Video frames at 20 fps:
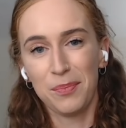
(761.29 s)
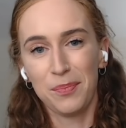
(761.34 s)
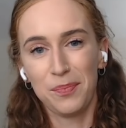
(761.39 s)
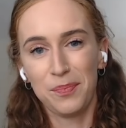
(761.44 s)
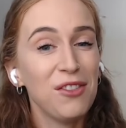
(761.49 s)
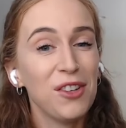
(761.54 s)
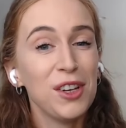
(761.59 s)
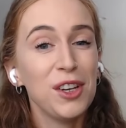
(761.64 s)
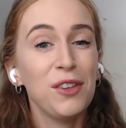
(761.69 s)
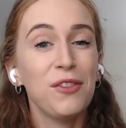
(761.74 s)

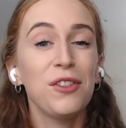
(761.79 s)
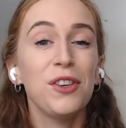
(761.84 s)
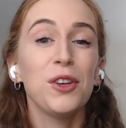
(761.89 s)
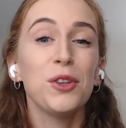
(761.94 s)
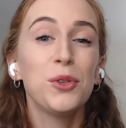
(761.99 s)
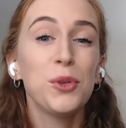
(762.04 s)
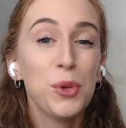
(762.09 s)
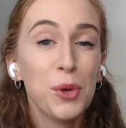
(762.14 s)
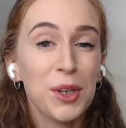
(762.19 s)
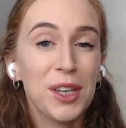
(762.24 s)
Even if you
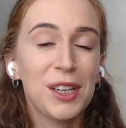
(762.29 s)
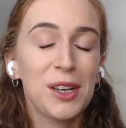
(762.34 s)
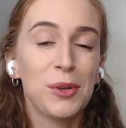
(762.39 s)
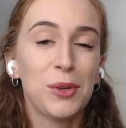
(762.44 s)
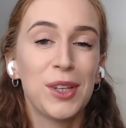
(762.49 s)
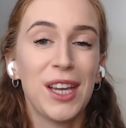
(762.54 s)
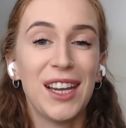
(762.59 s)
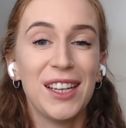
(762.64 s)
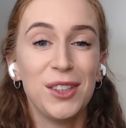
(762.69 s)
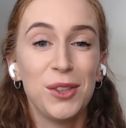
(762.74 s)
do
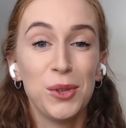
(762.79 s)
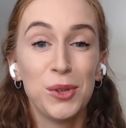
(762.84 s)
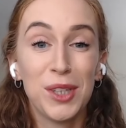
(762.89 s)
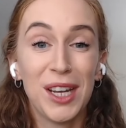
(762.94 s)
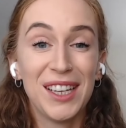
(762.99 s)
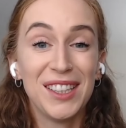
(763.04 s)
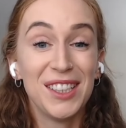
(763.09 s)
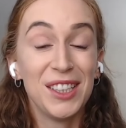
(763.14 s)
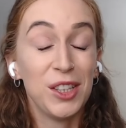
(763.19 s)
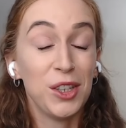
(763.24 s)
include a due
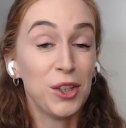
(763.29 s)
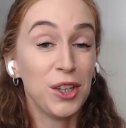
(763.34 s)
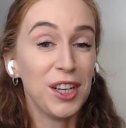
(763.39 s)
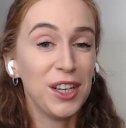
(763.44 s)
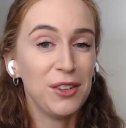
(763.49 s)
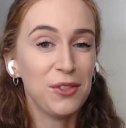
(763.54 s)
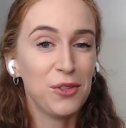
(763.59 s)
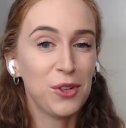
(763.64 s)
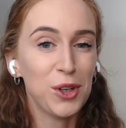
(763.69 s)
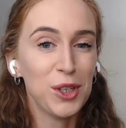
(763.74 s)
date in your
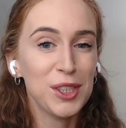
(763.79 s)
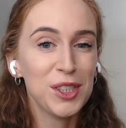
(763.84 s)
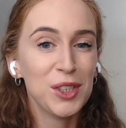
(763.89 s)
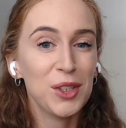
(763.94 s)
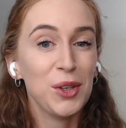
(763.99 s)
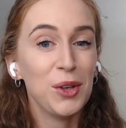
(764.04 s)
invoice,